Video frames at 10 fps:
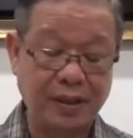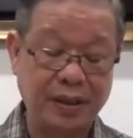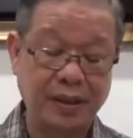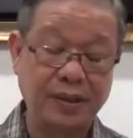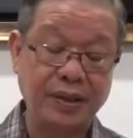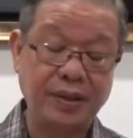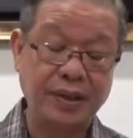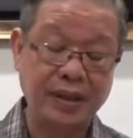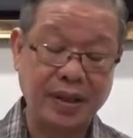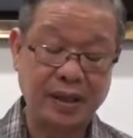Okay, so this is the
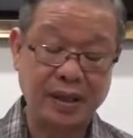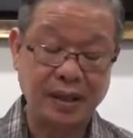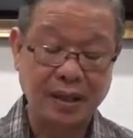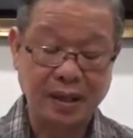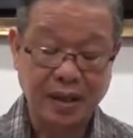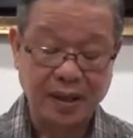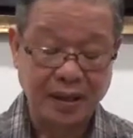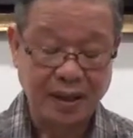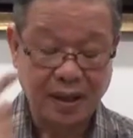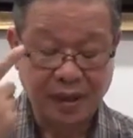second
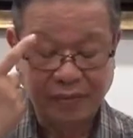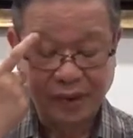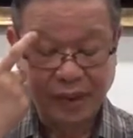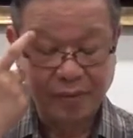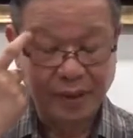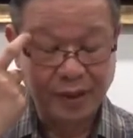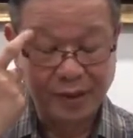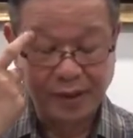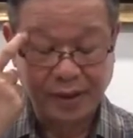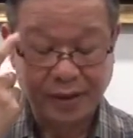
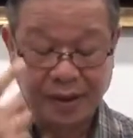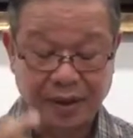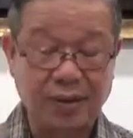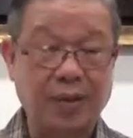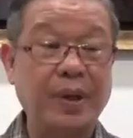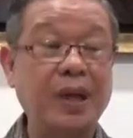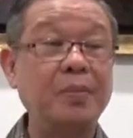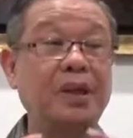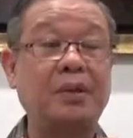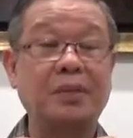freedom. Your mind
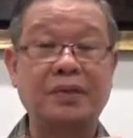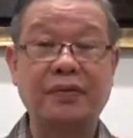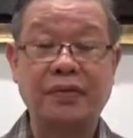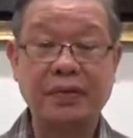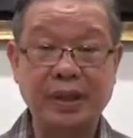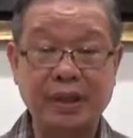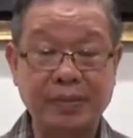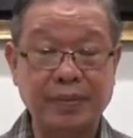becomes free,